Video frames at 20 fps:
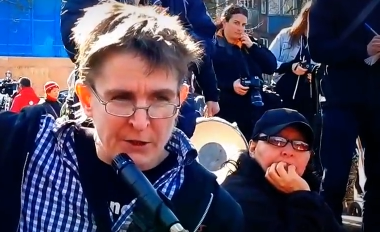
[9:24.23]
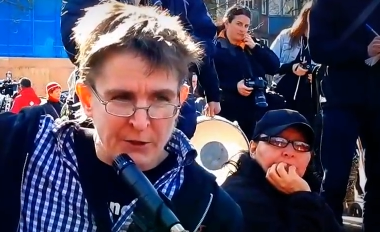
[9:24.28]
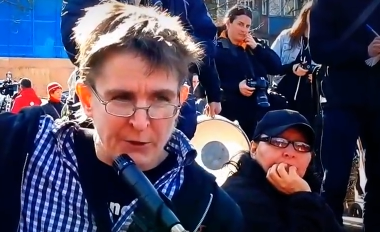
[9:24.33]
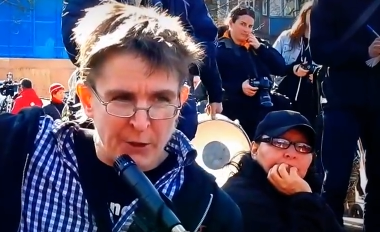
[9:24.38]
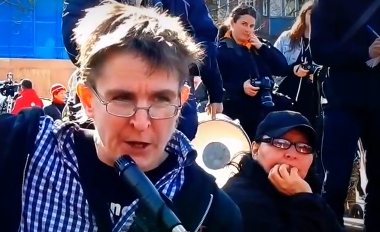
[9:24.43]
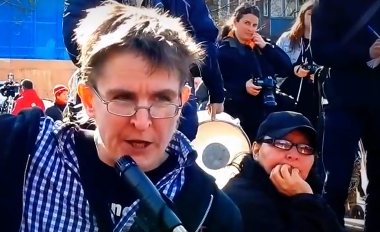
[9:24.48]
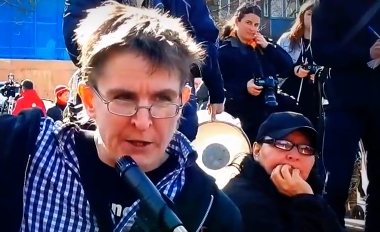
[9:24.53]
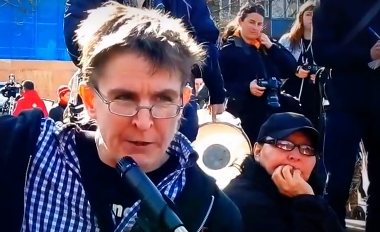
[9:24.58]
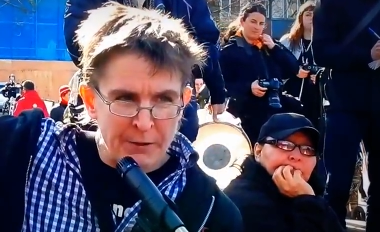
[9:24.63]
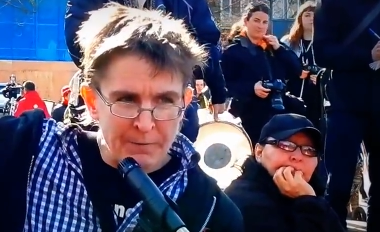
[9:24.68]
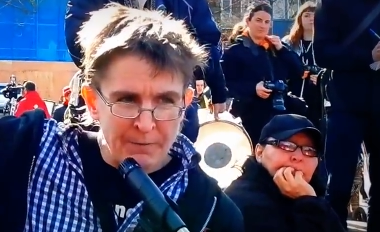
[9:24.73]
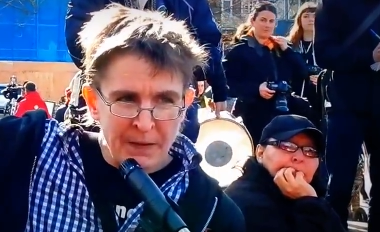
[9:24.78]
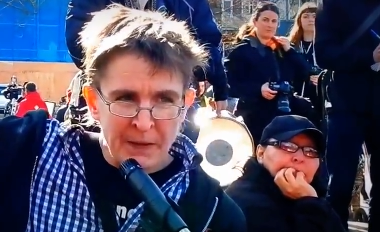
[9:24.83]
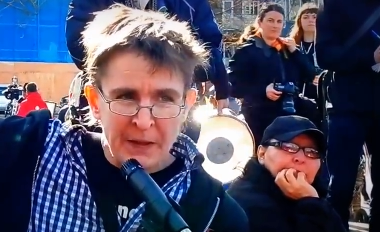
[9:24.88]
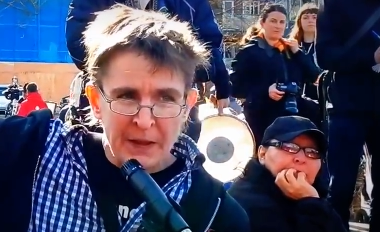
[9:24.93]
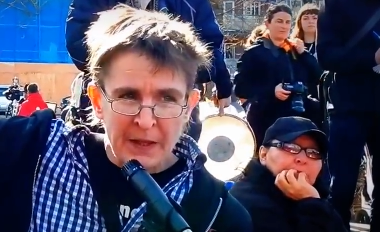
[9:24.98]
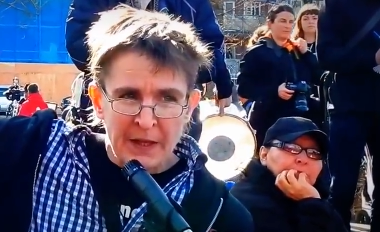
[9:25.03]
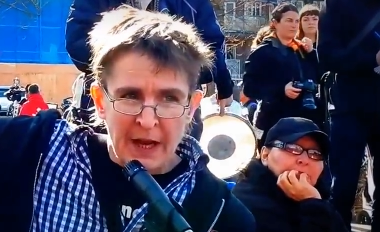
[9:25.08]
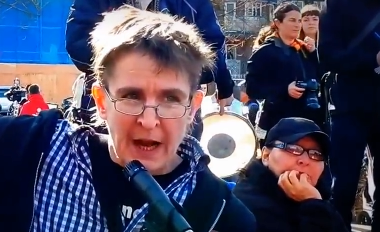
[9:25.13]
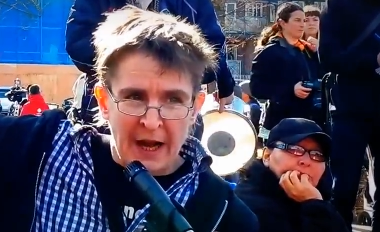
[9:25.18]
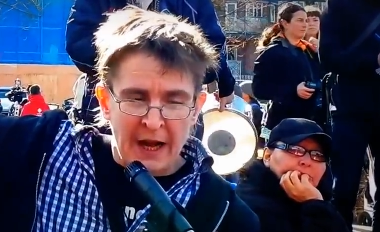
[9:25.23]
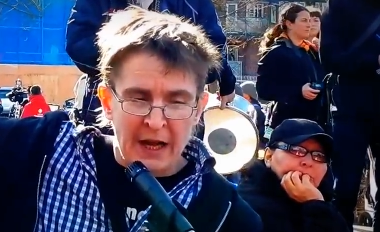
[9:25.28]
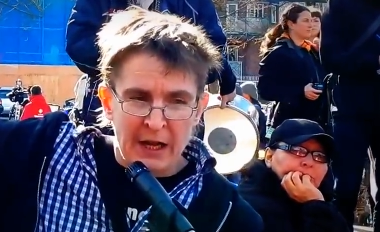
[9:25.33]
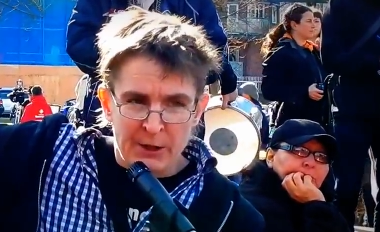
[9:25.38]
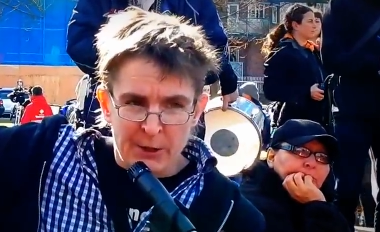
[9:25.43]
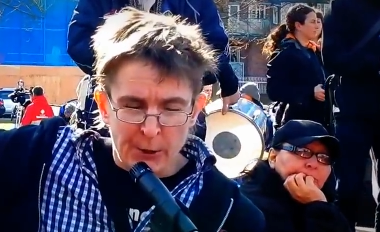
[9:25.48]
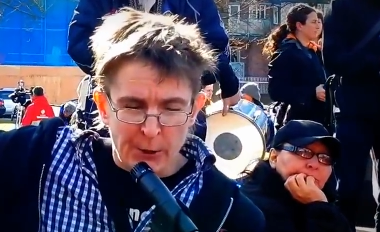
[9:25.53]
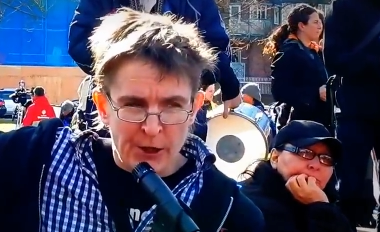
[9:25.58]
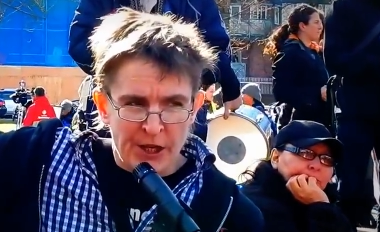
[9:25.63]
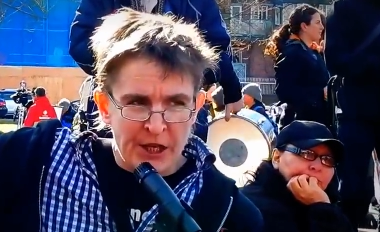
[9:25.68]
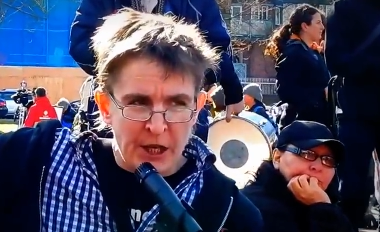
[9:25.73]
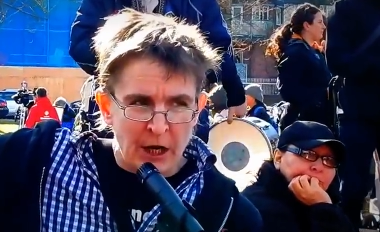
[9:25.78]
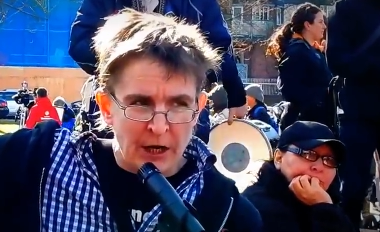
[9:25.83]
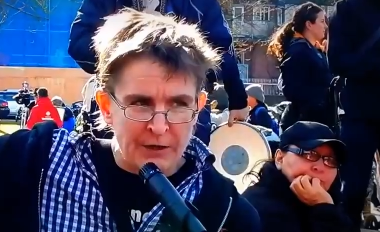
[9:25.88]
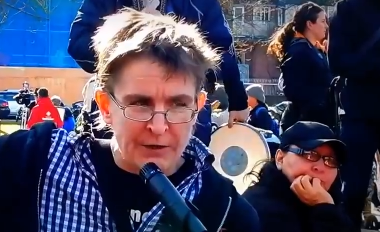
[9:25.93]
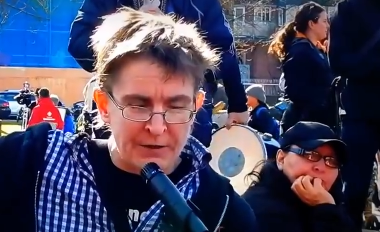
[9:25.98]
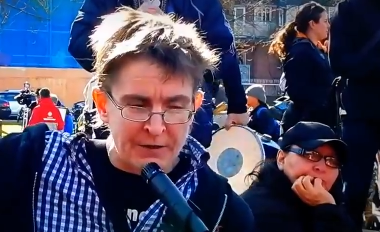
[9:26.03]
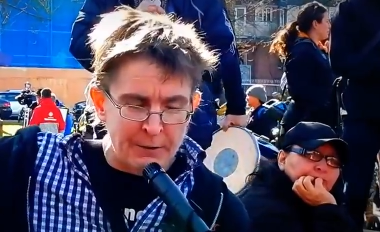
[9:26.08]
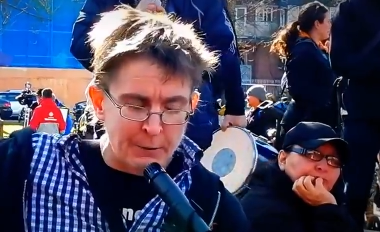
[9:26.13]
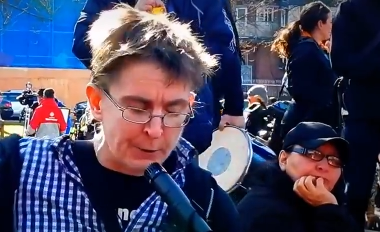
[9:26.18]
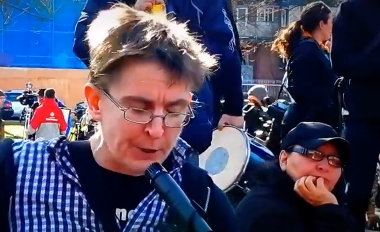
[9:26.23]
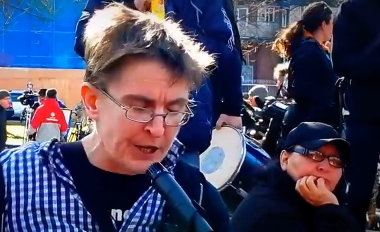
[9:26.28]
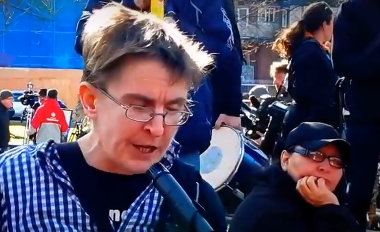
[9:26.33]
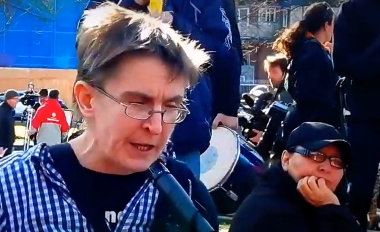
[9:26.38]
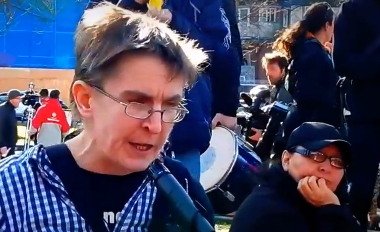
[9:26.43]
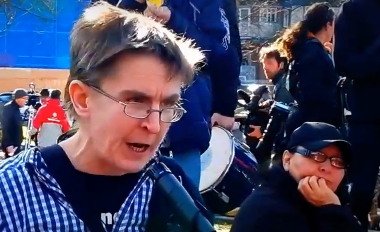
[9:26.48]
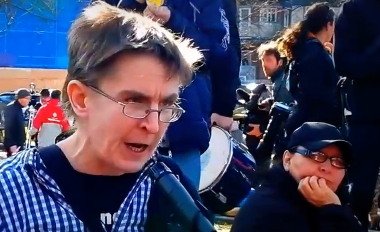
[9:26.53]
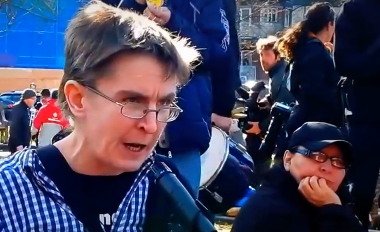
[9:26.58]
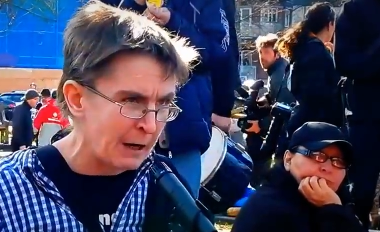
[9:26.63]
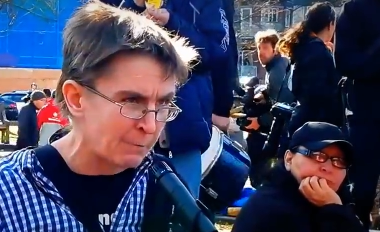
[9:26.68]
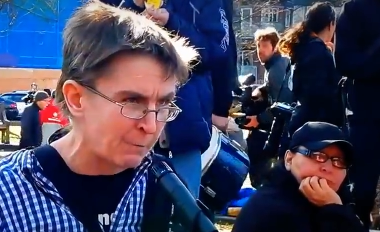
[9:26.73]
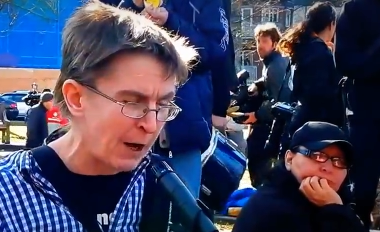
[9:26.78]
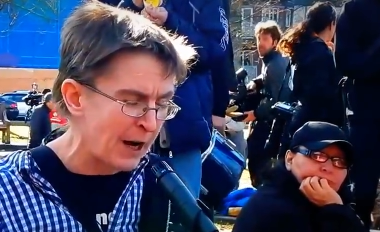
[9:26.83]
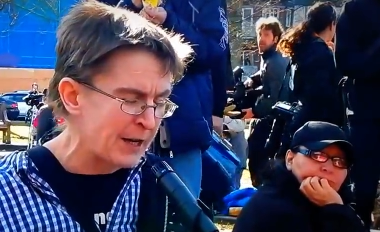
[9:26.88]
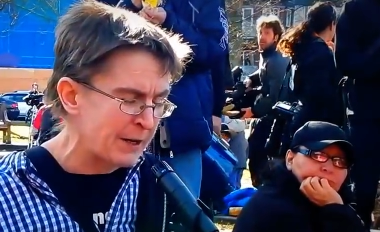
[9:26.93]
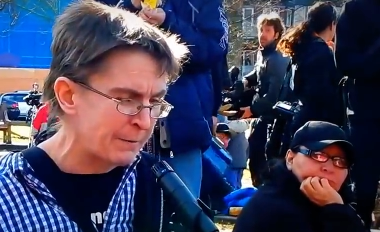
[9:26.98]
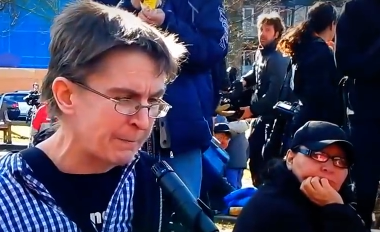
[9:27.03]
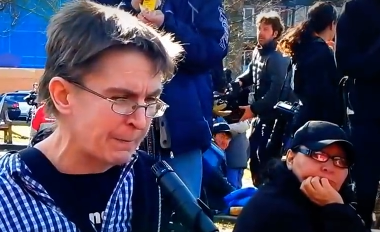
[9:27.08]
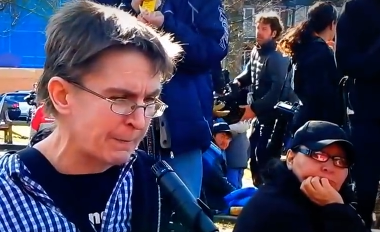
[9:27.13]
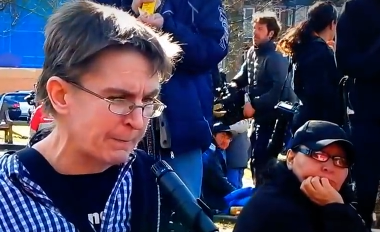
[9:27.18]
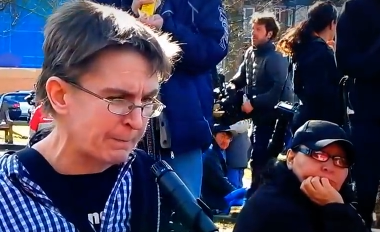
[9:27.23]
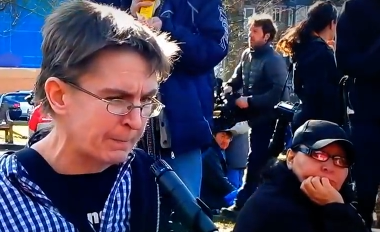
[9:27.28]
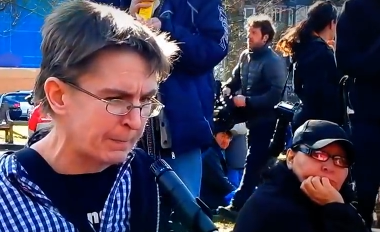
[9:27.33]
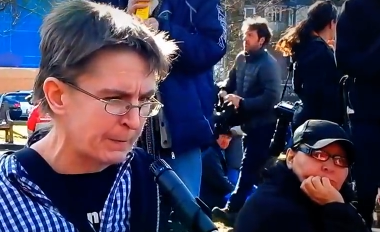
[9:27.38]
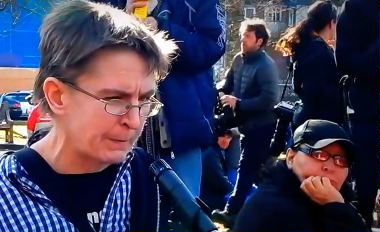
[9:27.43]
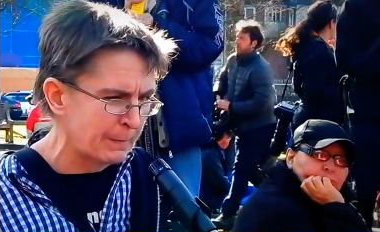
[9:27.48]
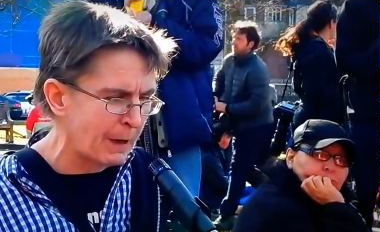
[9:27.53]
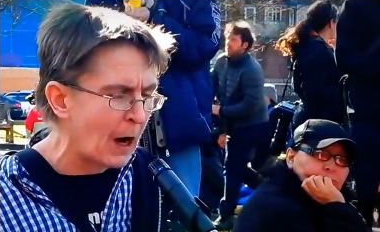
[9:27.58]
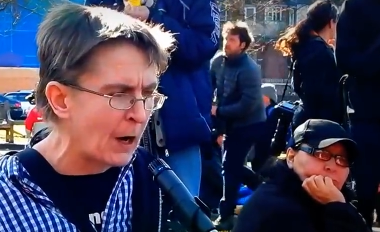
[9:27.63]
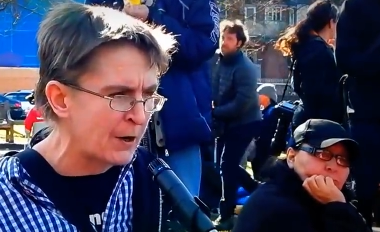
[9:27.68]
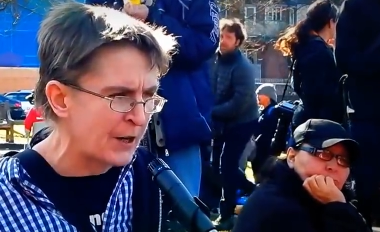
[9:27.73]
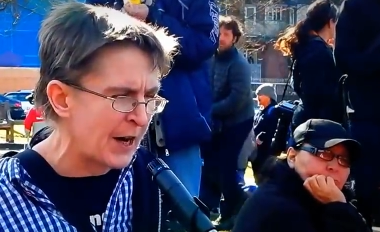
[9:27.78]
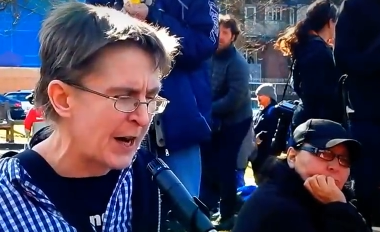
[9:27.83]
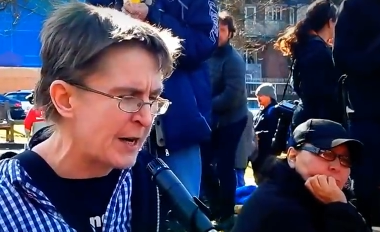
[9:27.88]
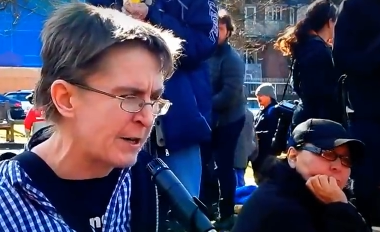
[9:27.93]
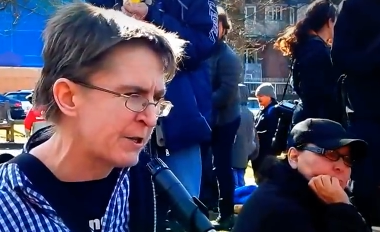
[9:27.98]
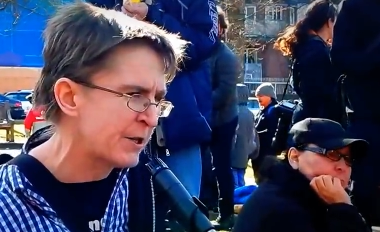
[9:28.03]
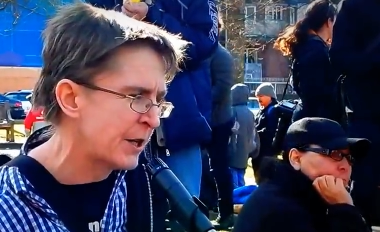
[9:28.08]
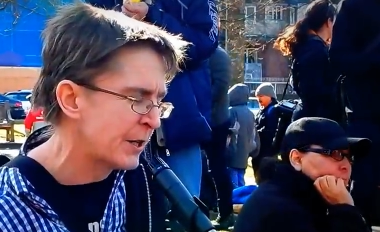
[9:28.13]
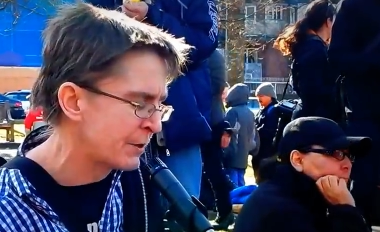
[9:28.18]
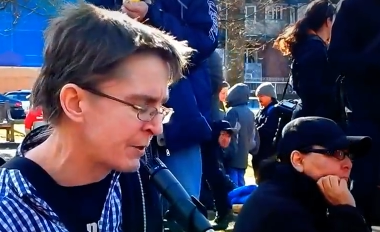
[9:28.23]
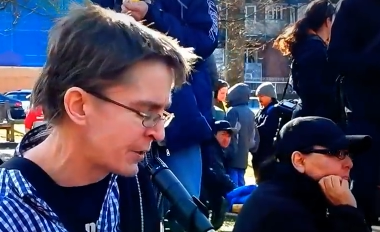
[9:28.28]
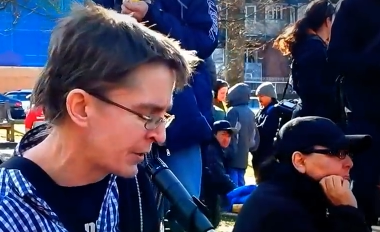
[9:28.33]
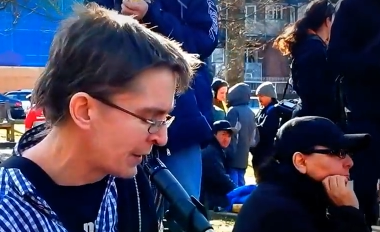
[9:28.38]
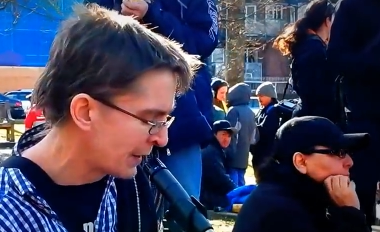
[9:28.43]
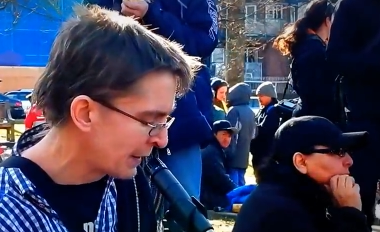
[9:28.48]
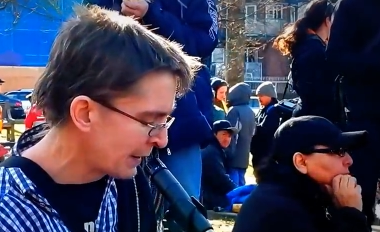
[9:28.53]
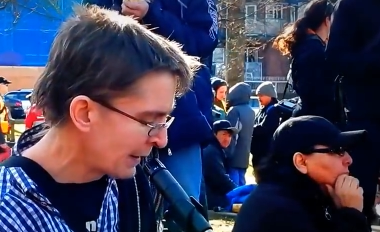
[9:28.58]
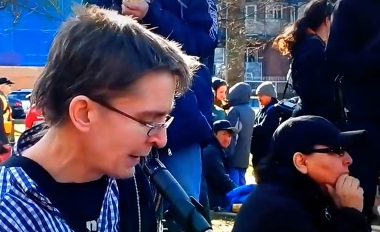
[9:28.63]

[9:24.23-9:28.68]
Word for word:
Speaker 1: Street, and turning on, turning uh, right on the Hastings.